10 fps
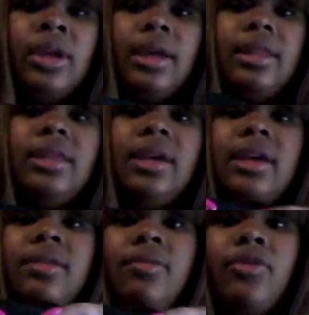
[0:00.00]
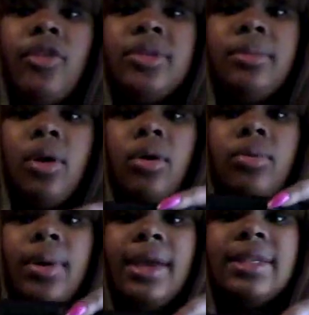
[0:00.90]
And then from some
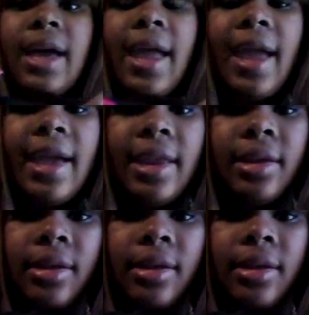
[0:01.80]
old wigs I